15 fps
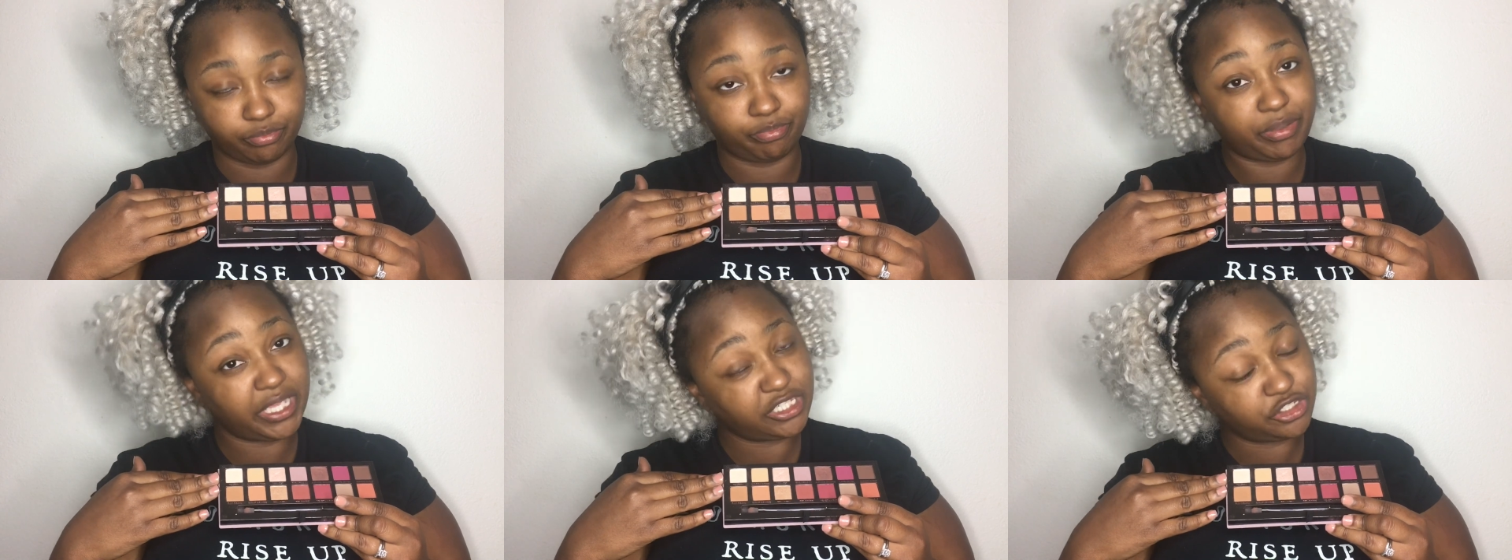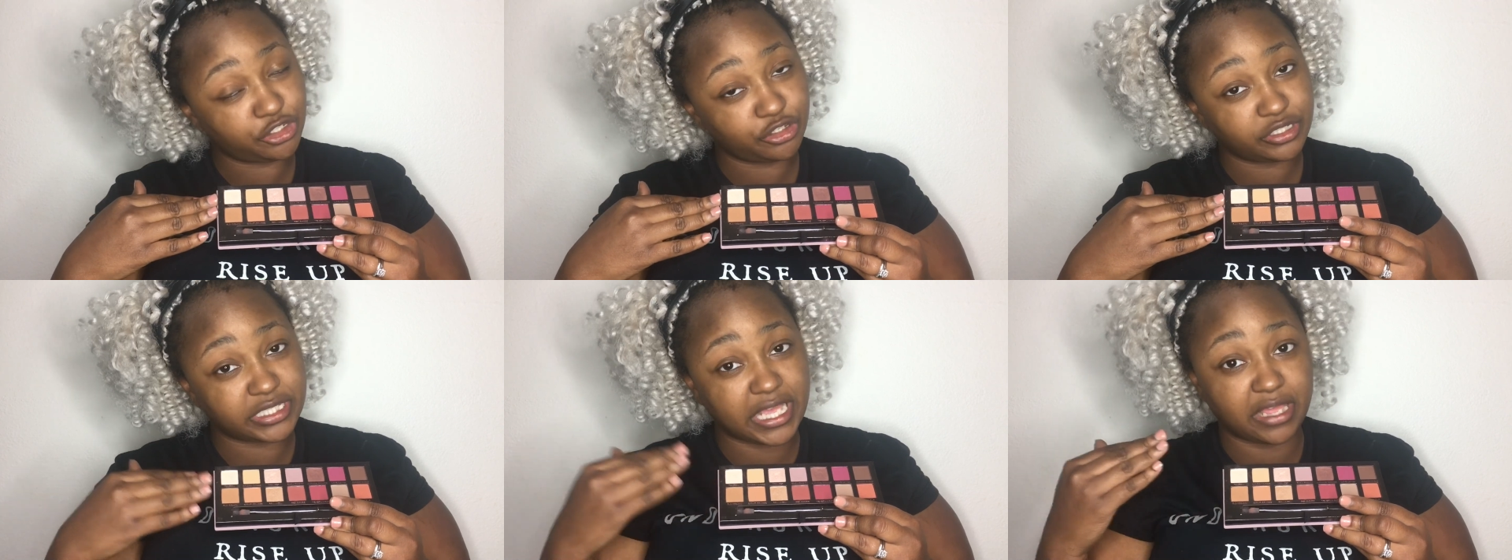
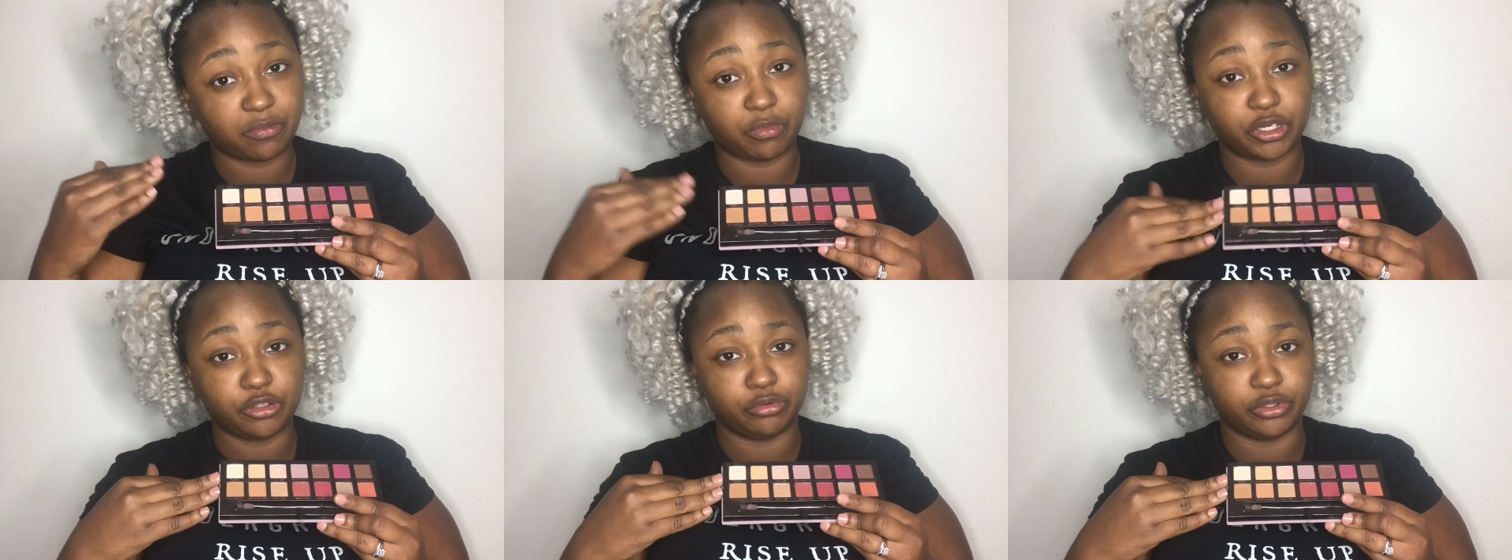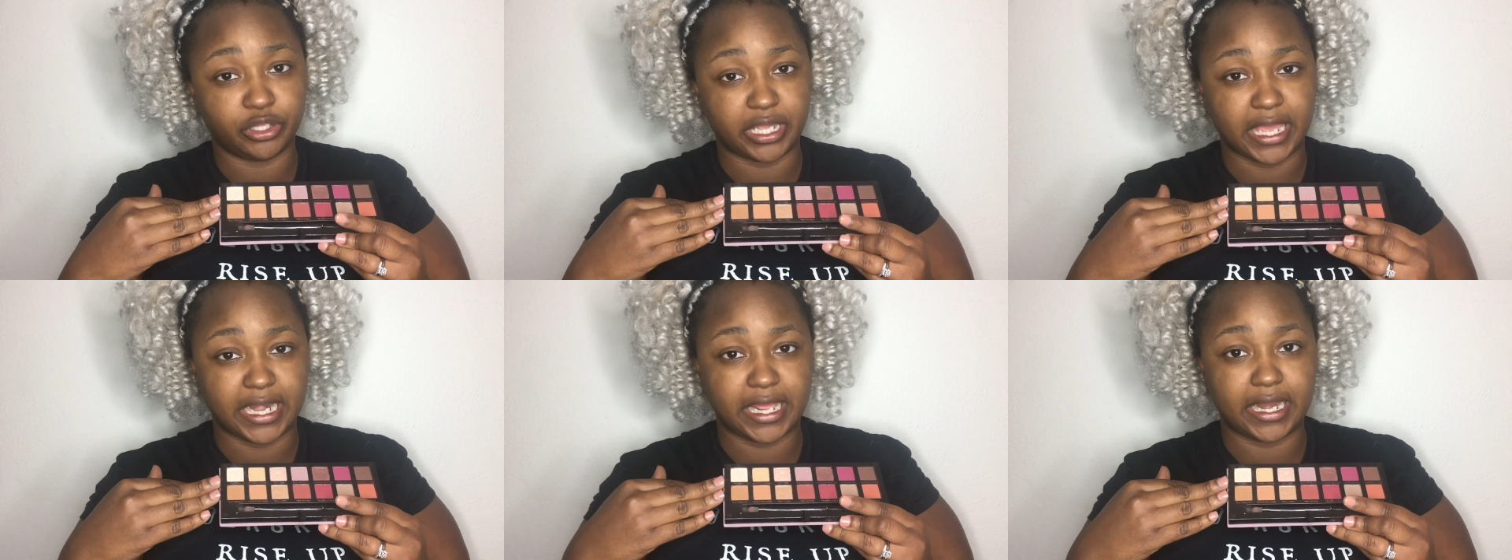pictures and when you
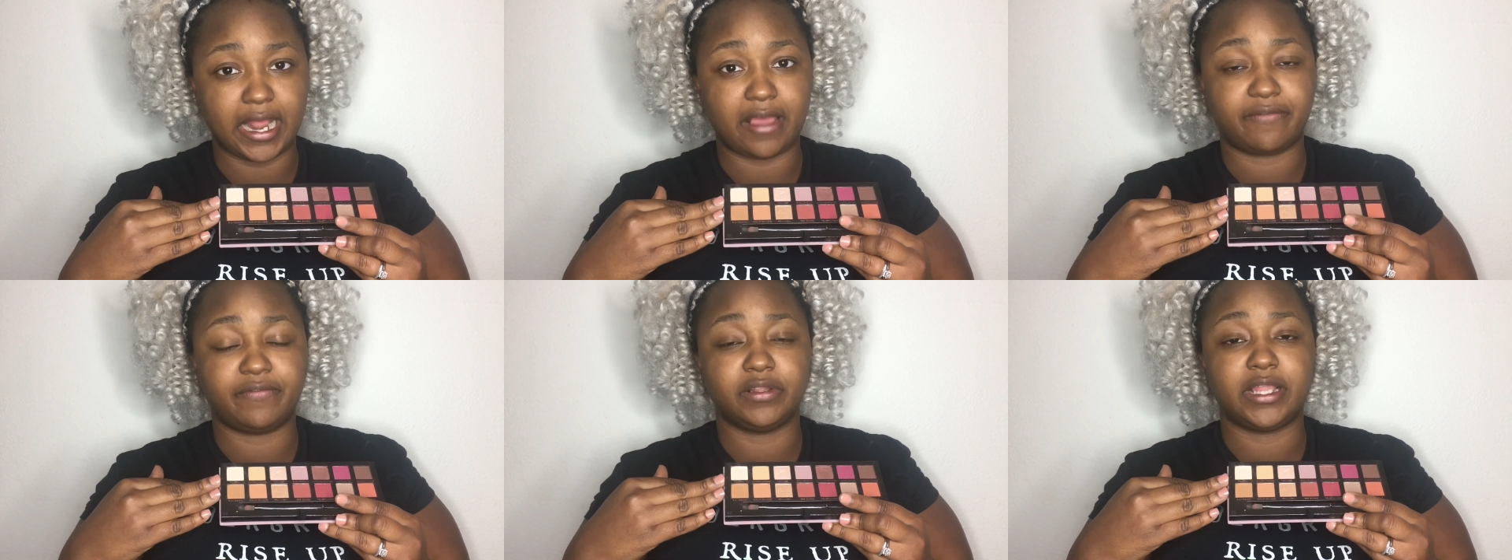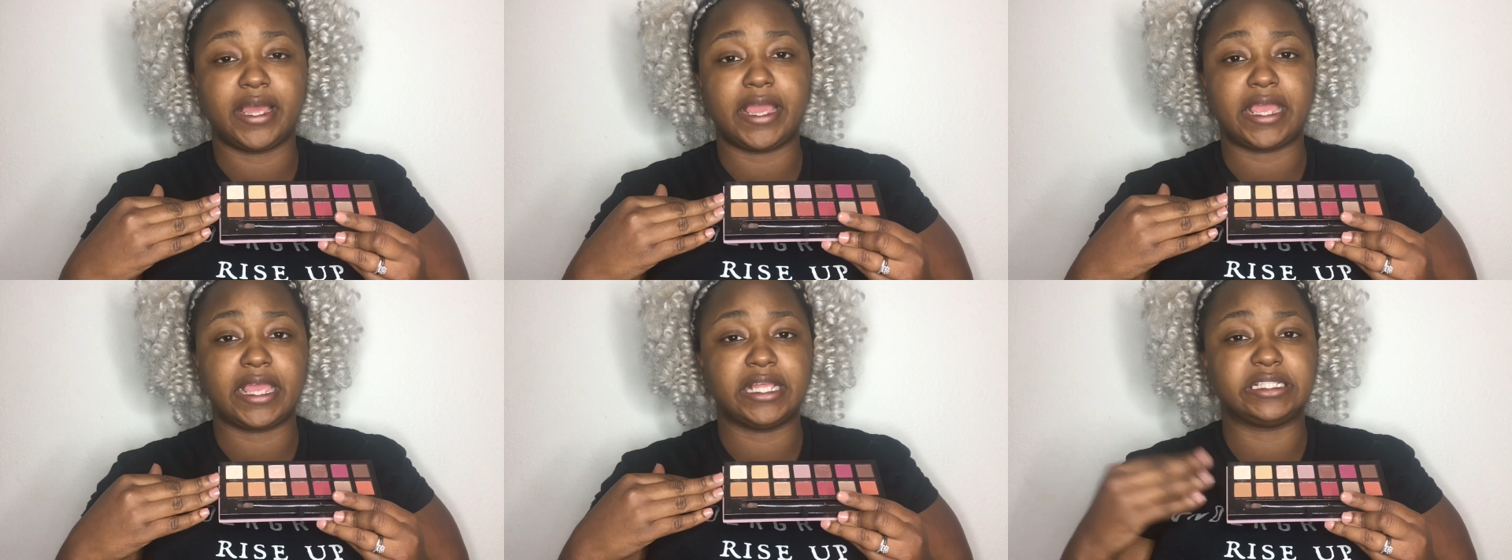look at it. I feel
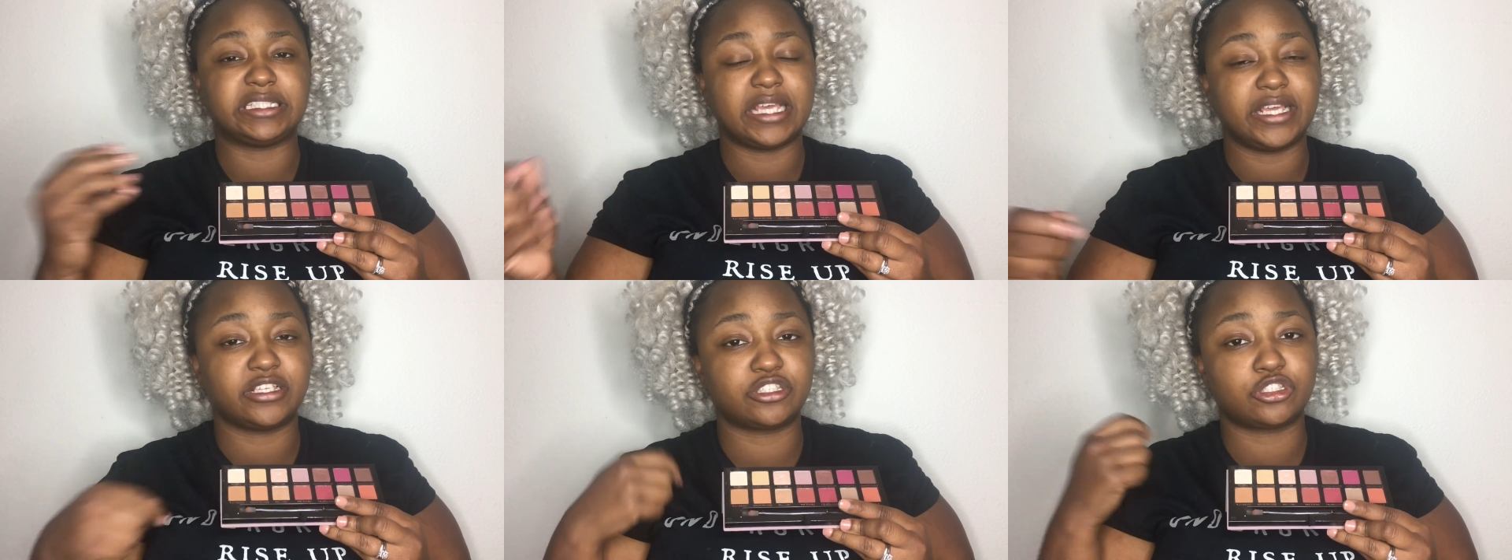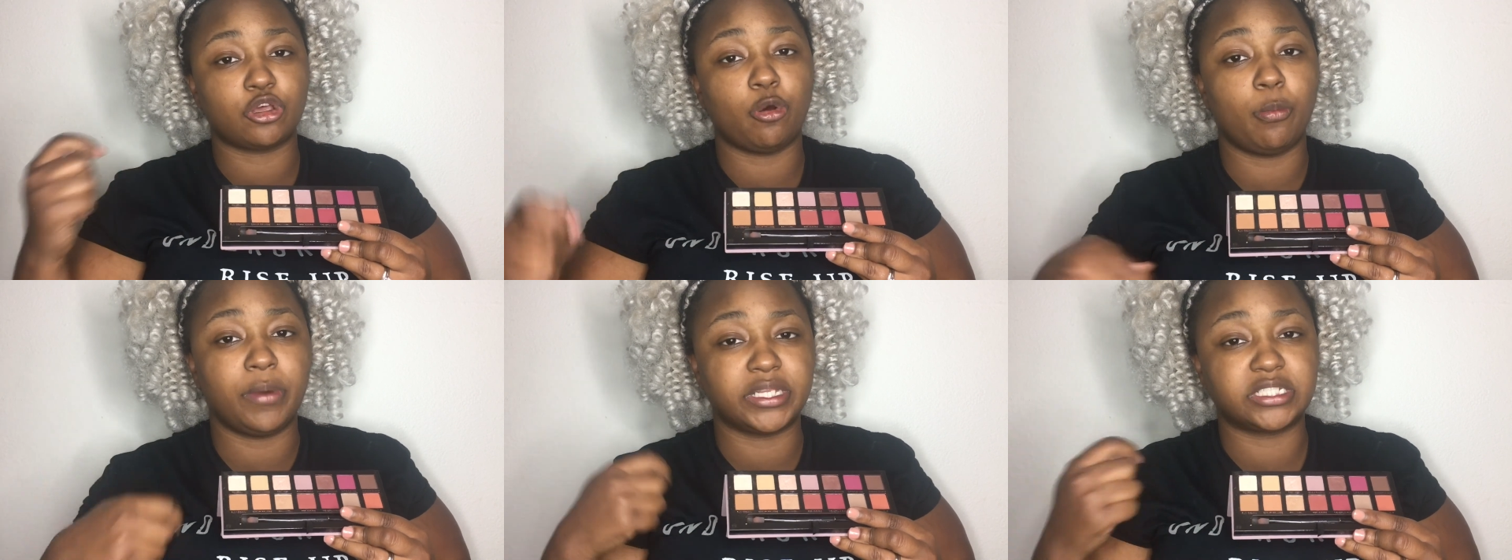like it takes so
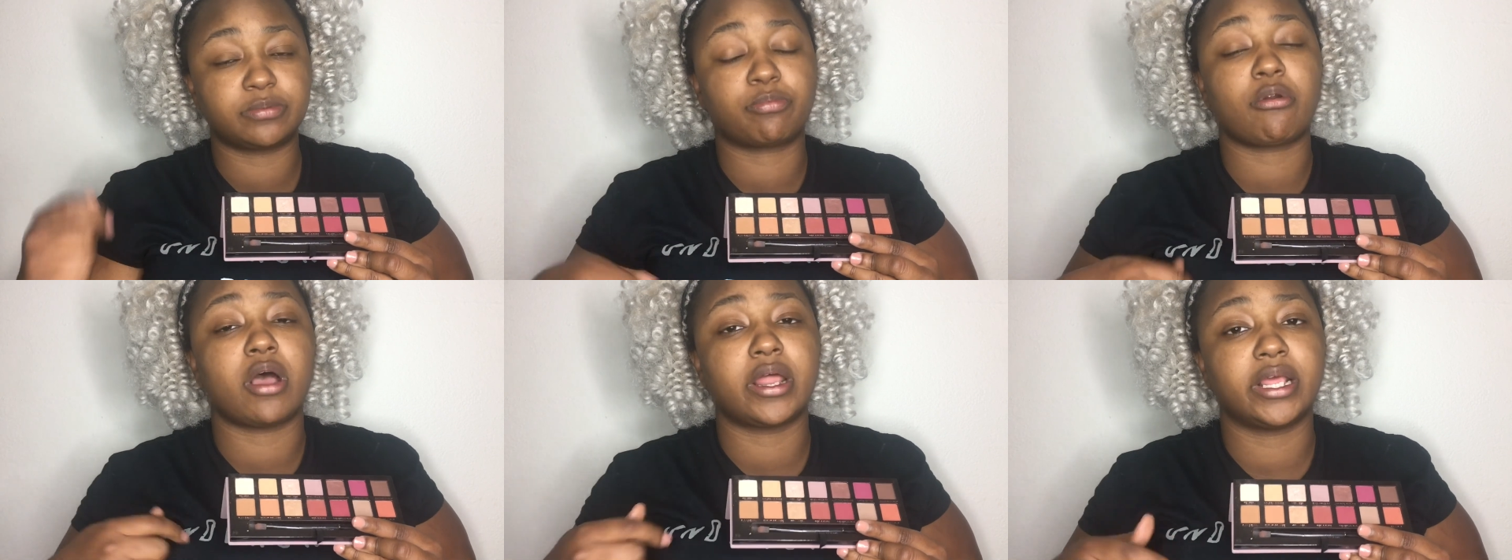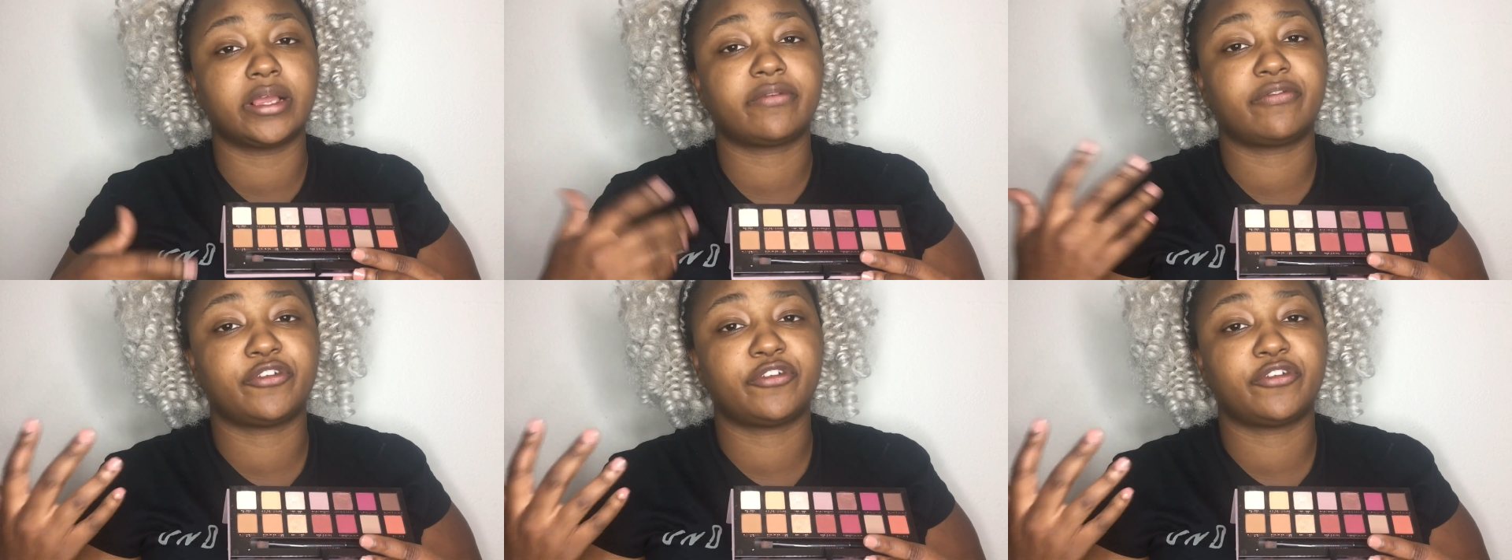much product